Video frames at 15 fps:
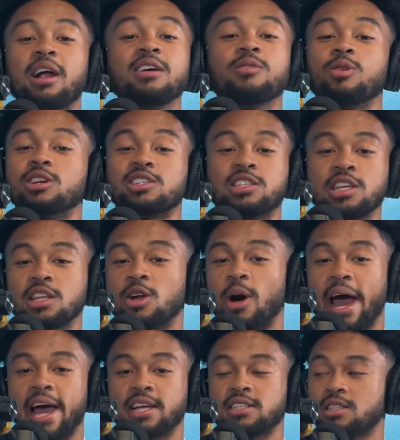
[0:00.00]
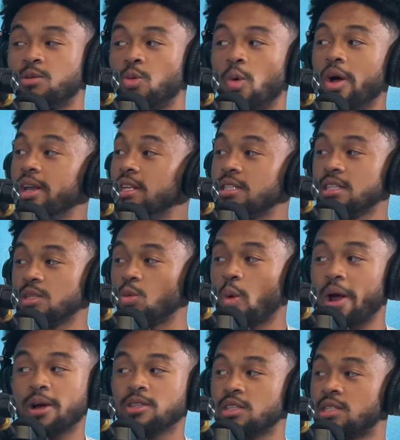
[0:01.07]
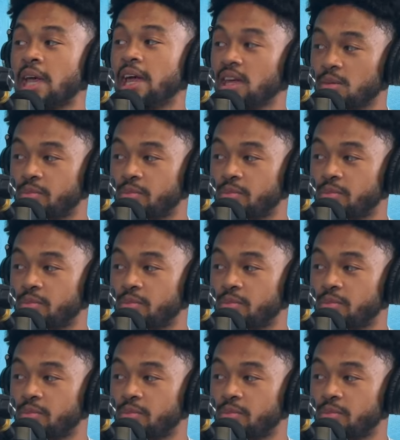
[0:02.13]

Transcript: don't even want to see no action. What is this? Where is this taking